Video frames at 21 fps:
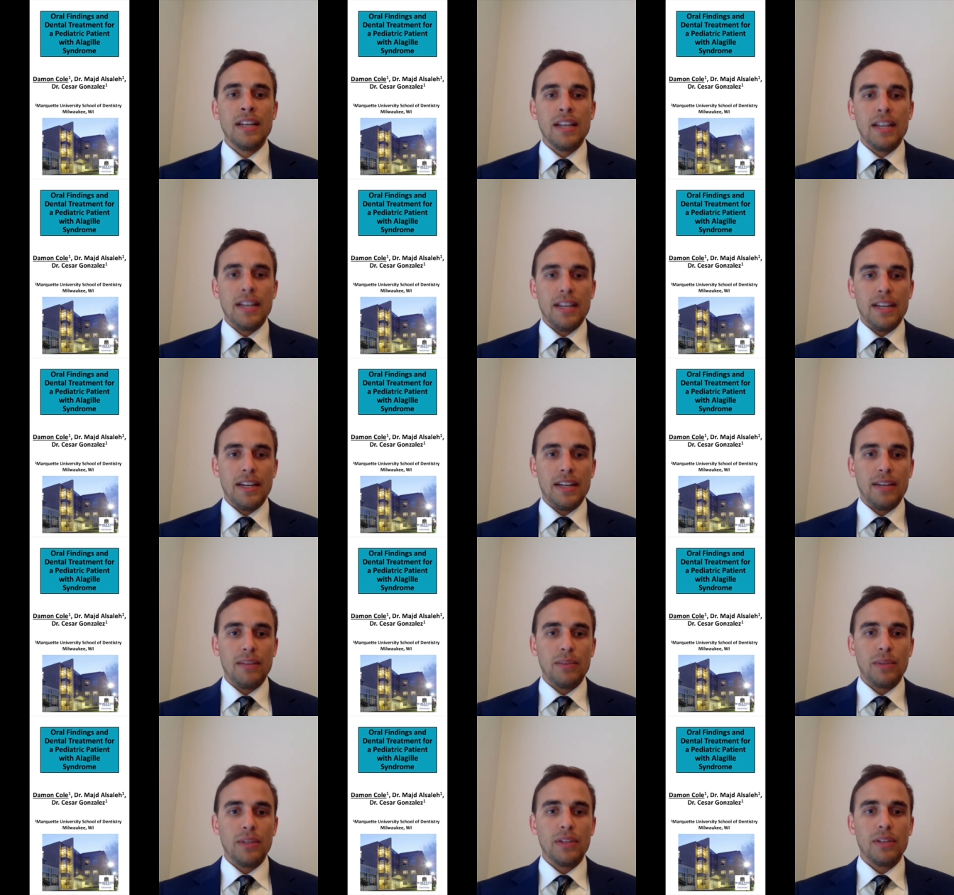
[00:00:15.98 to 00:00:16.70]

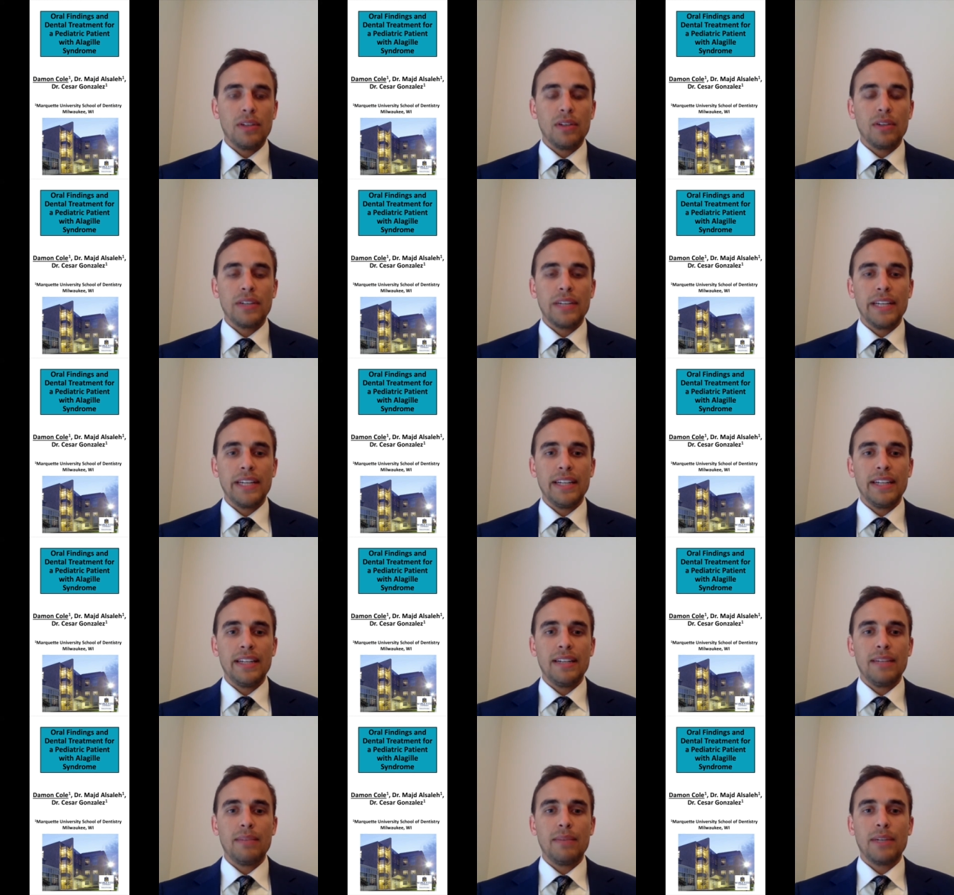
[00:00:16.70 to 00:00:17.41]
and we are
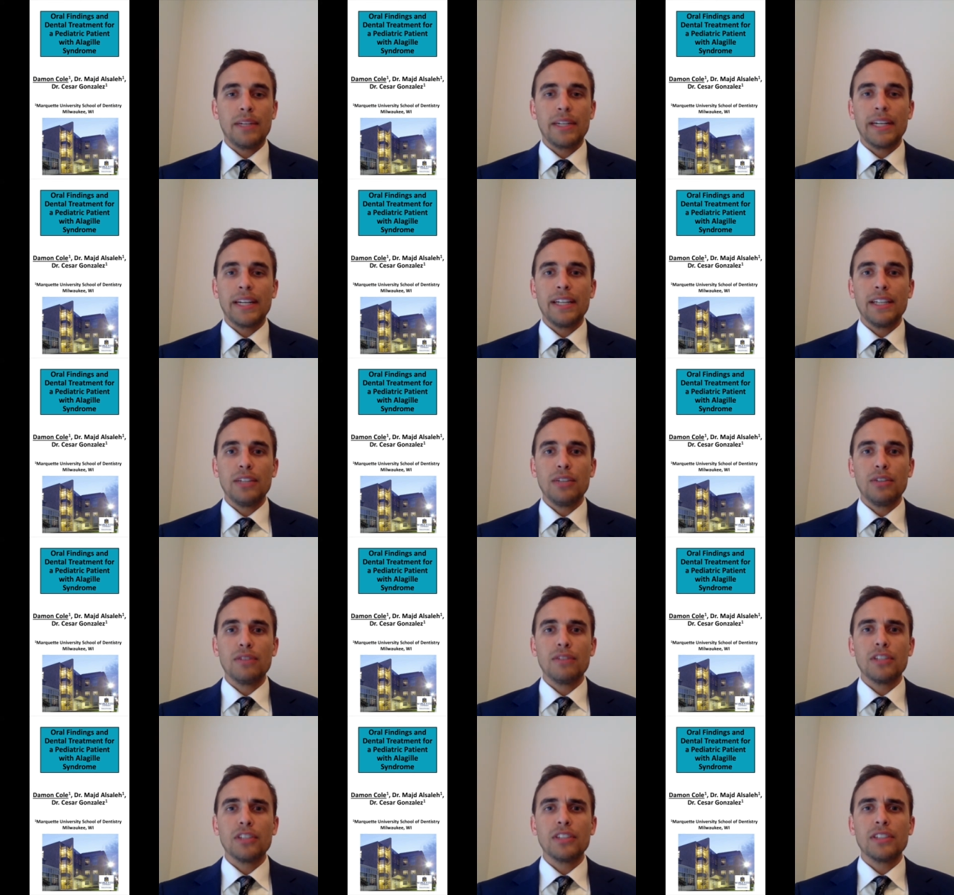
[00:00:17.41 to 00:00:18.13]
located at Marquette
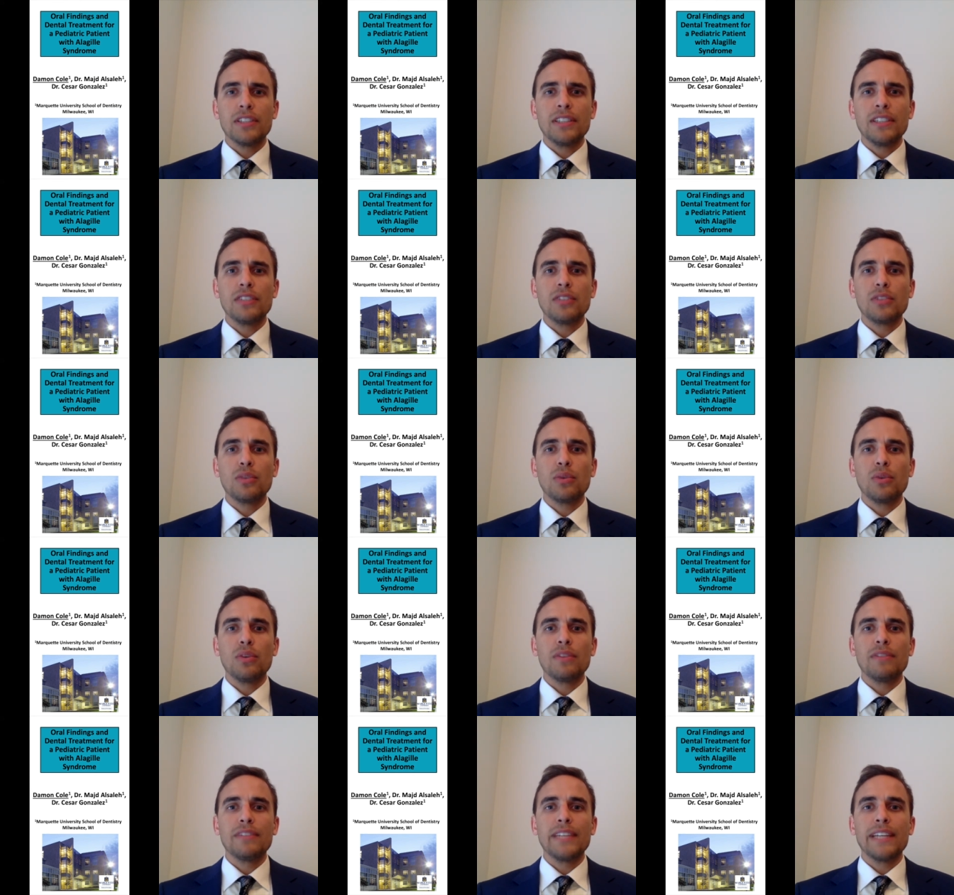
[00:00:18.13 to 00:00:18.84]
University
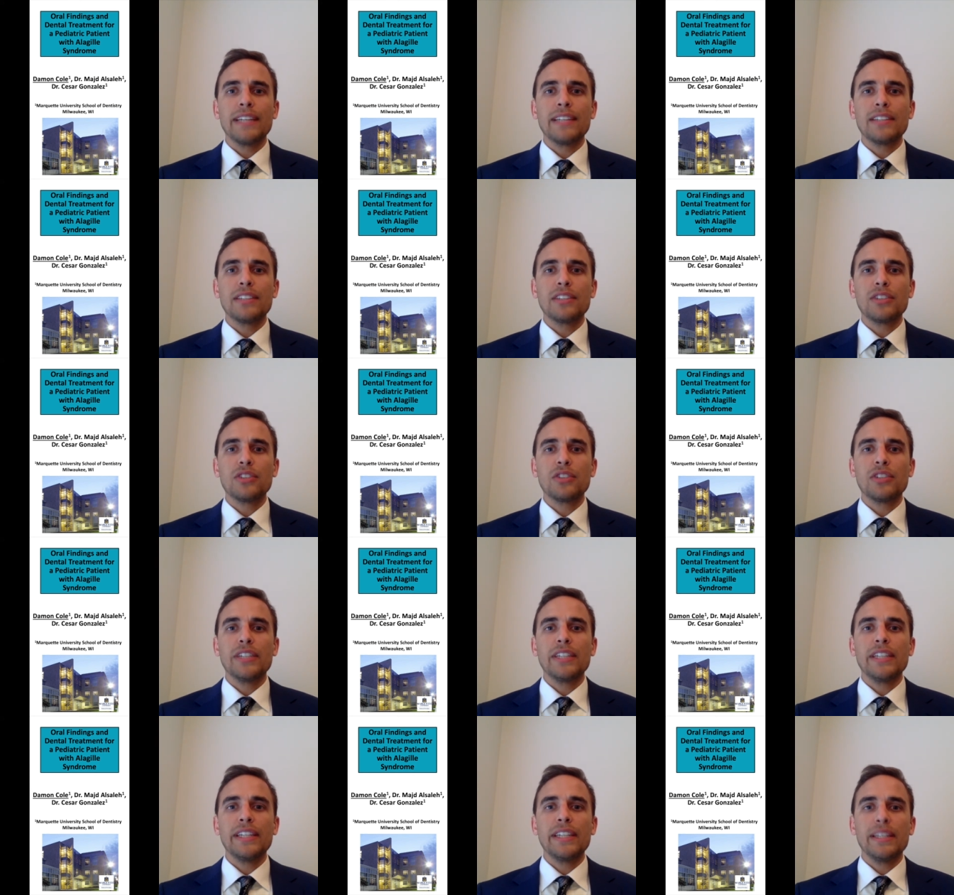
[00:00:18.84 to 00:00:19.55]
School of
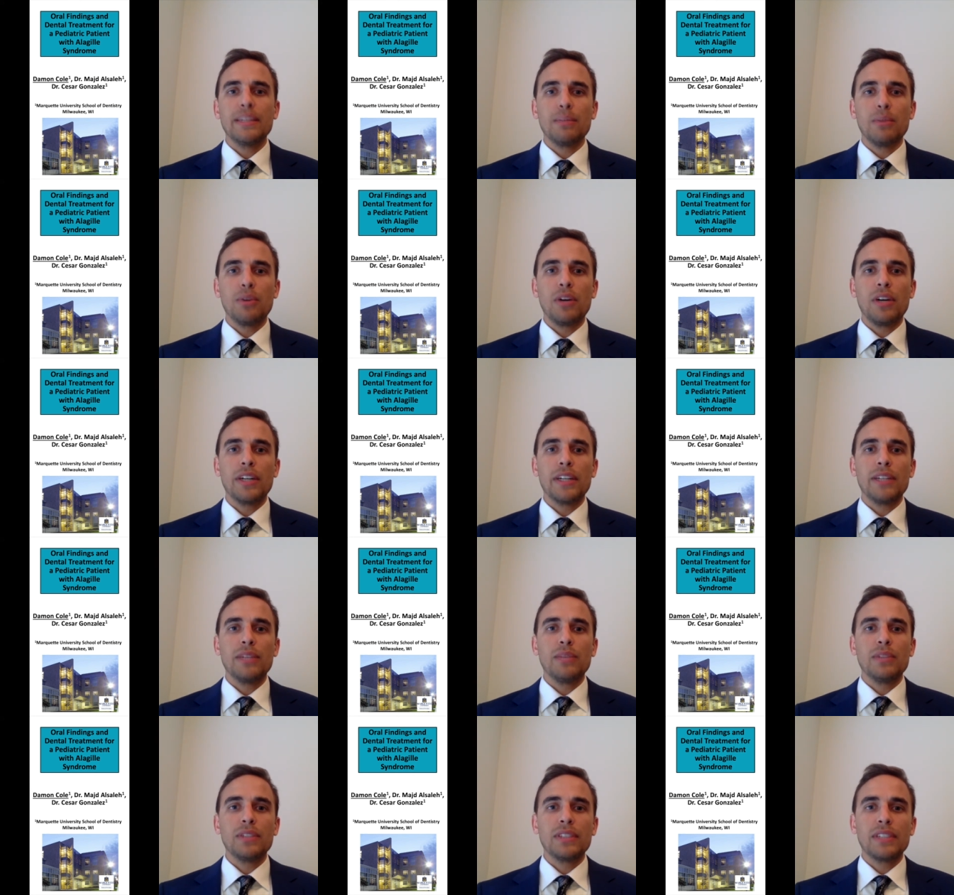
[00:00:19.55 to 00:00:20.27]
Dentistry in
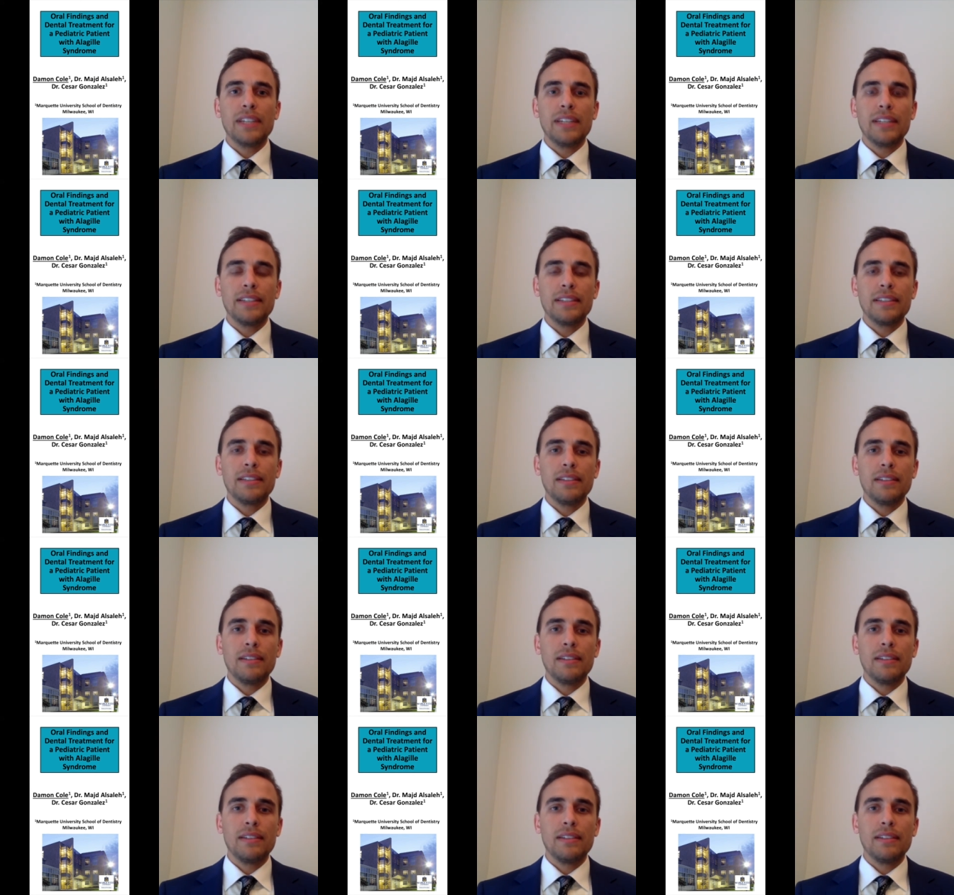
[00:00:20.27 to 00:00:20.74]
Milwaukee, Wisconsin.